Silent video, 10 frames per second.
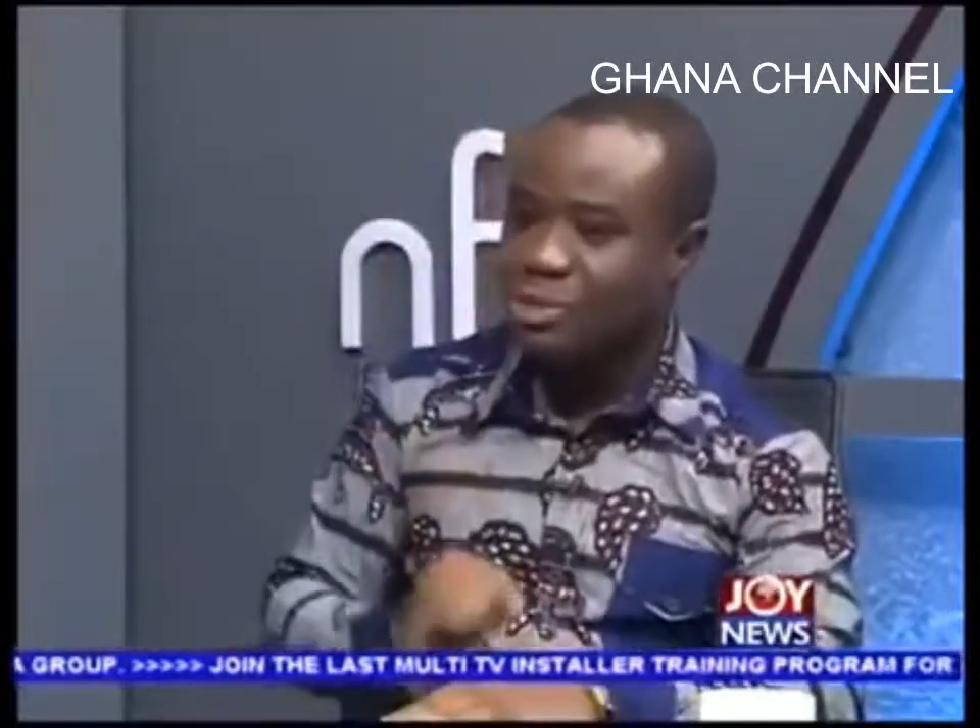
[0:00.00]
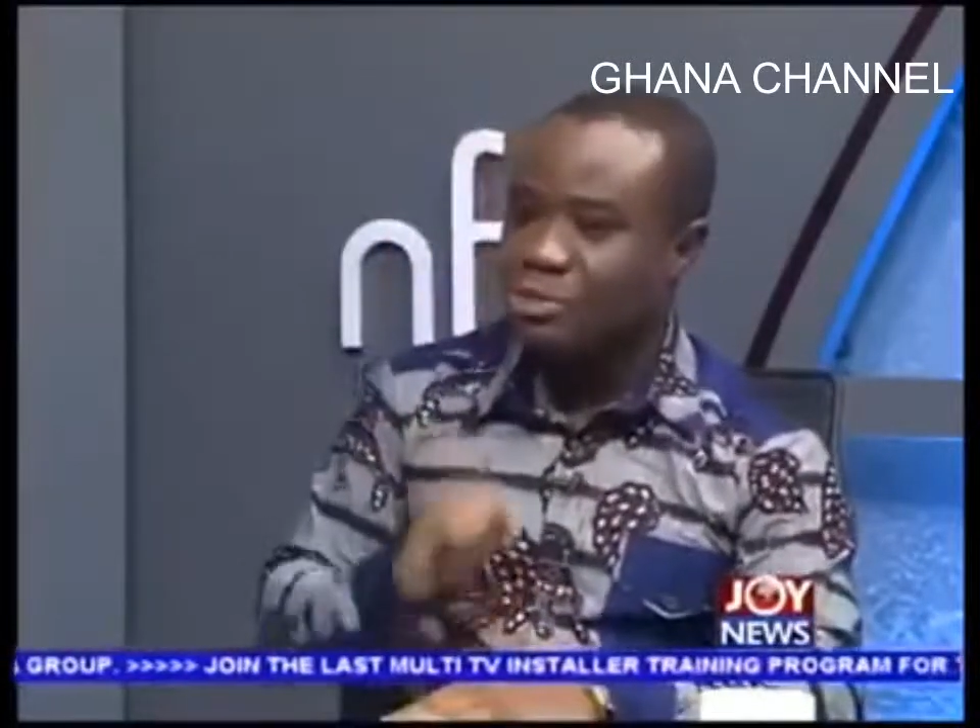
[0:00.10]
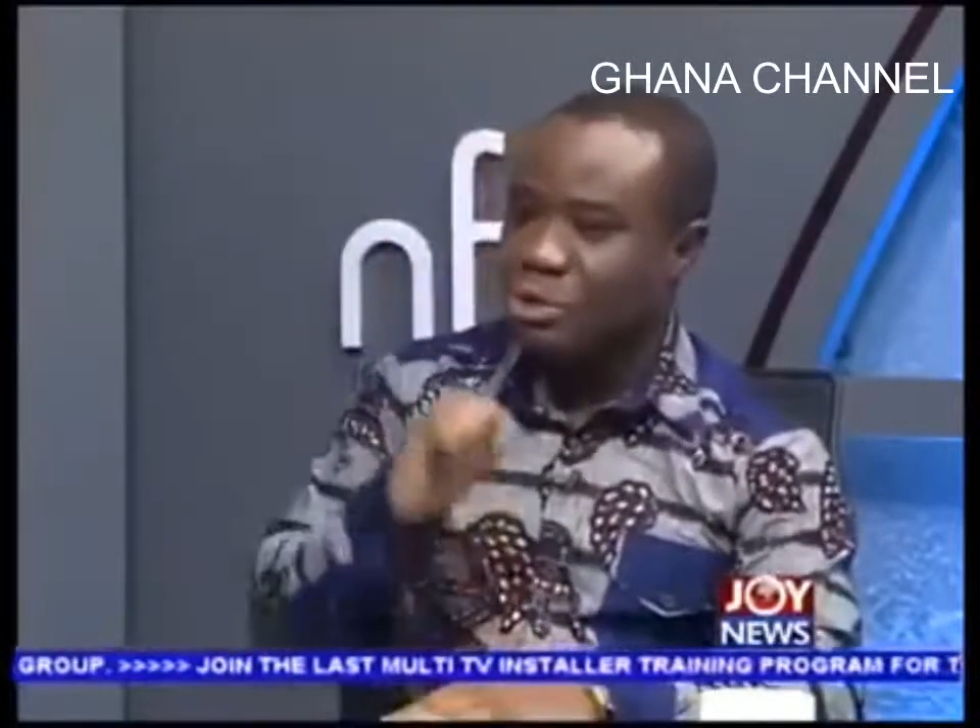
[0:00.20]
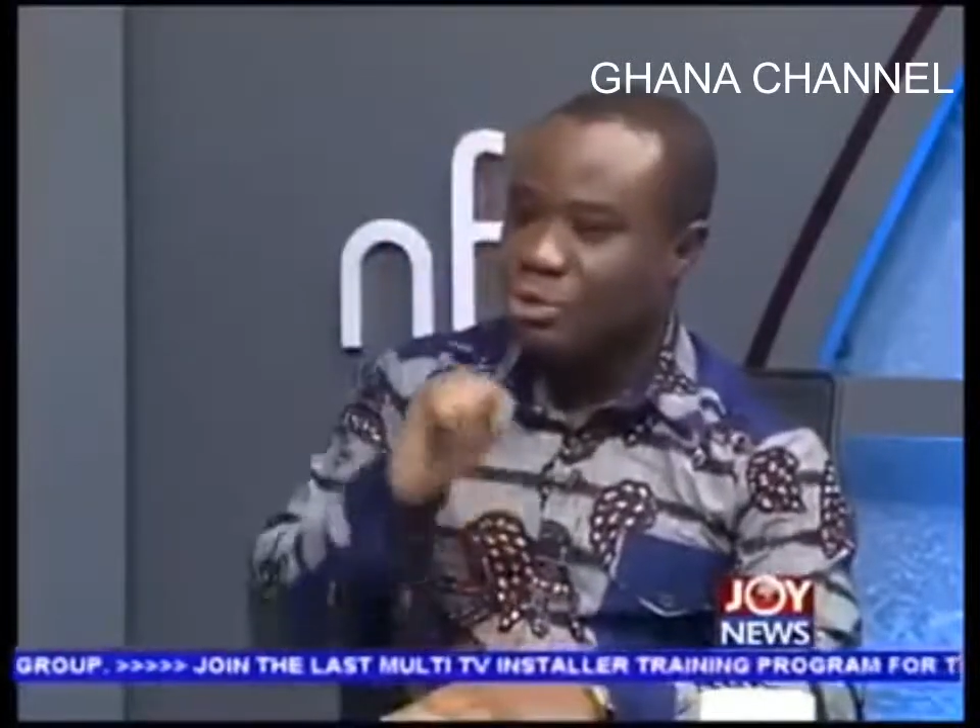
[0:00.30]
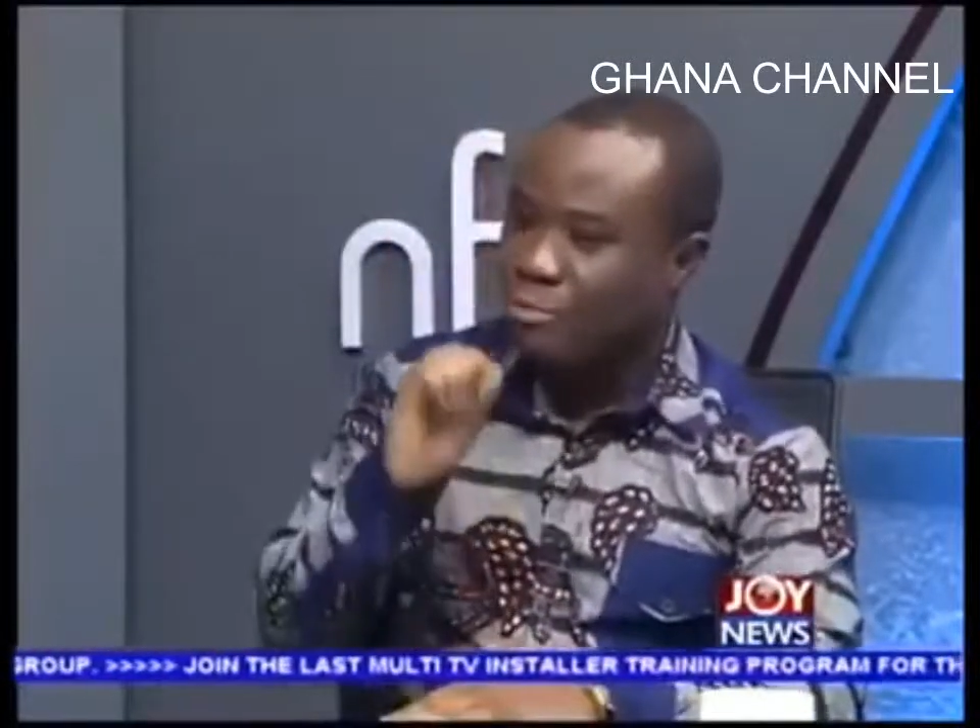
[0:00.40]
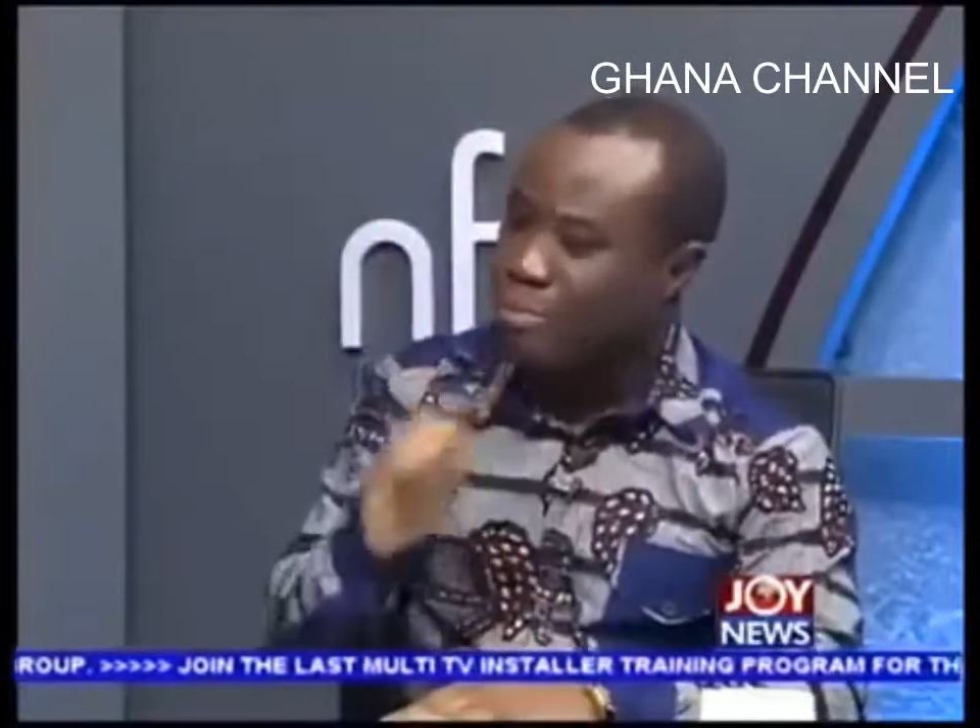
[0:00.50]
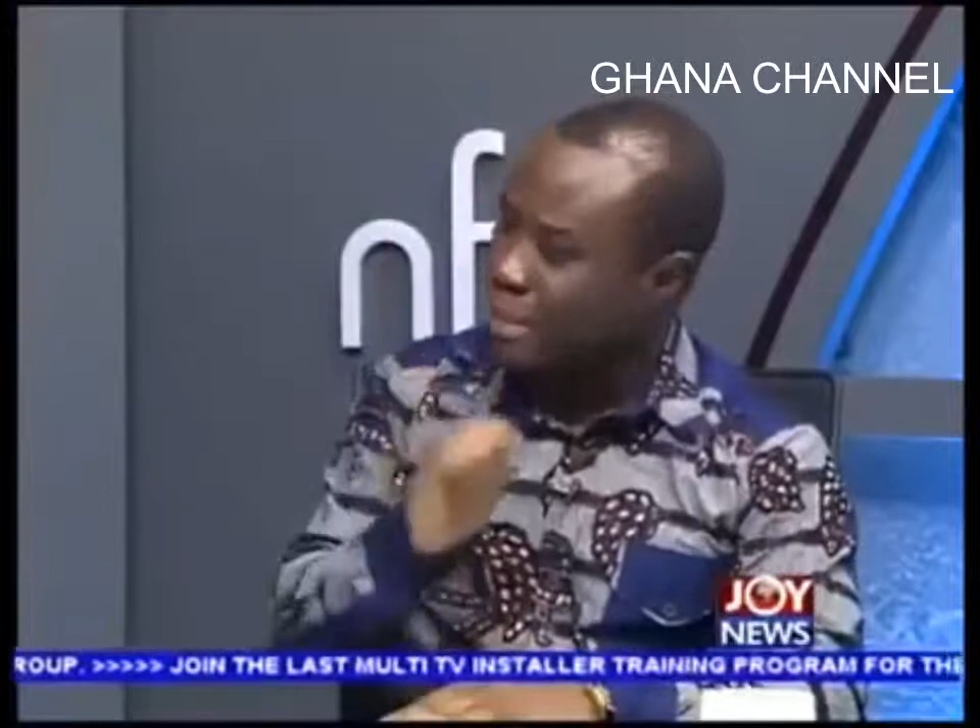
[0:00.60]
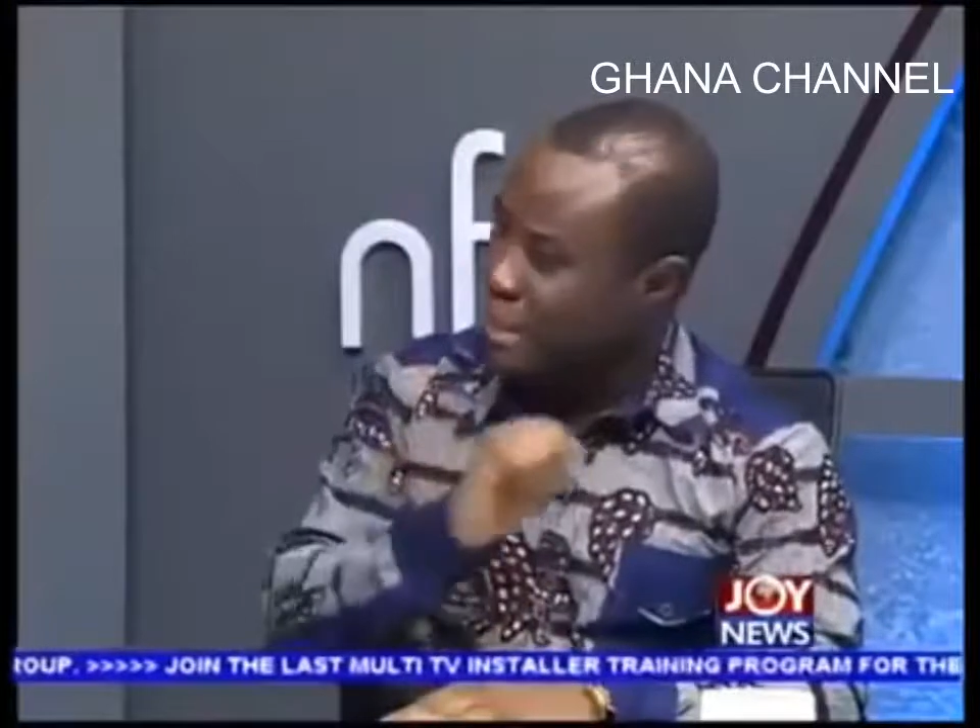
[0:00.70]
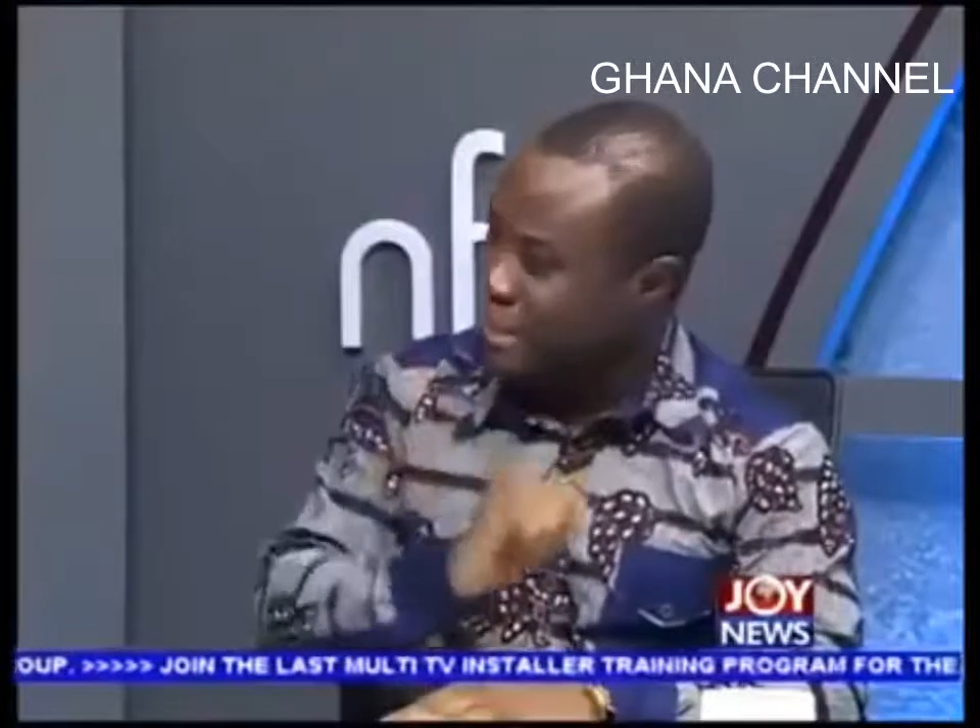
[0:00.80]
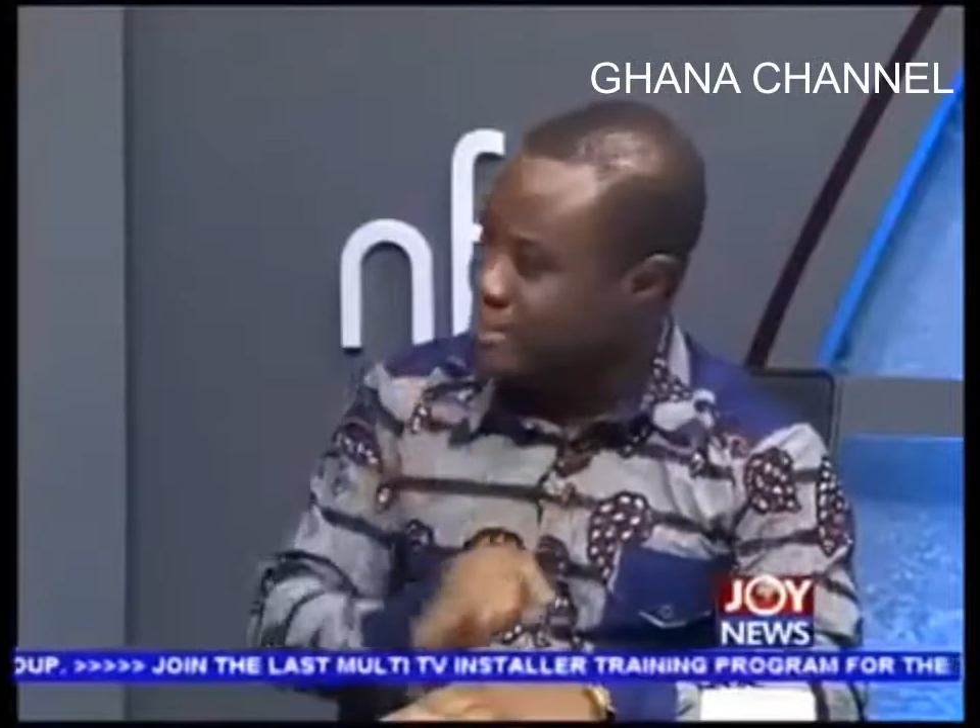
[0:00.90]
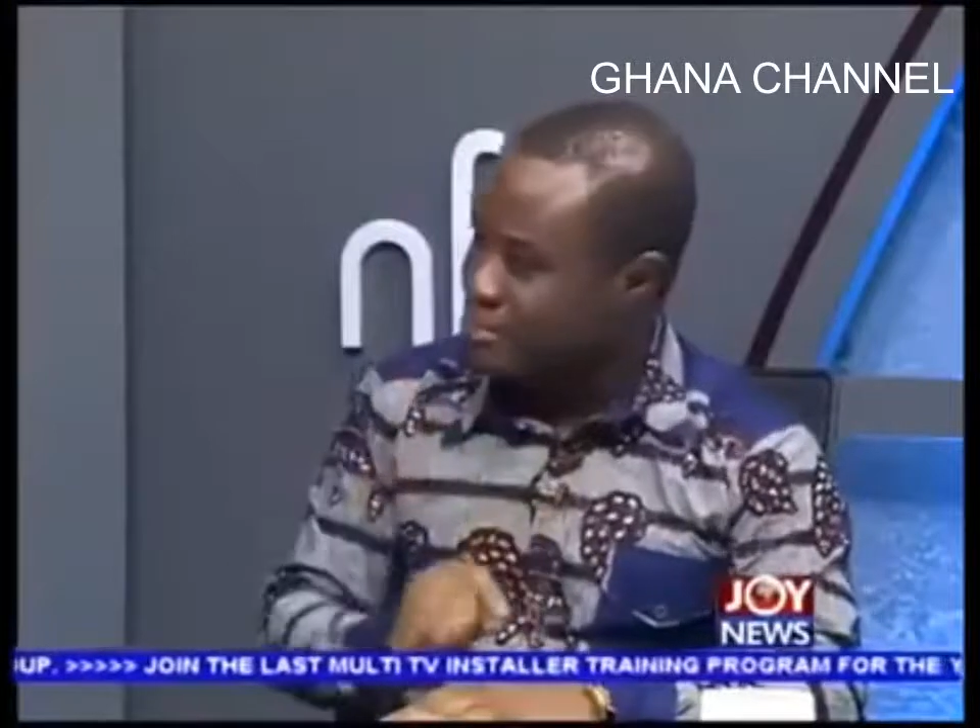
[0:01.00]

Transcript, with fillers: is not committed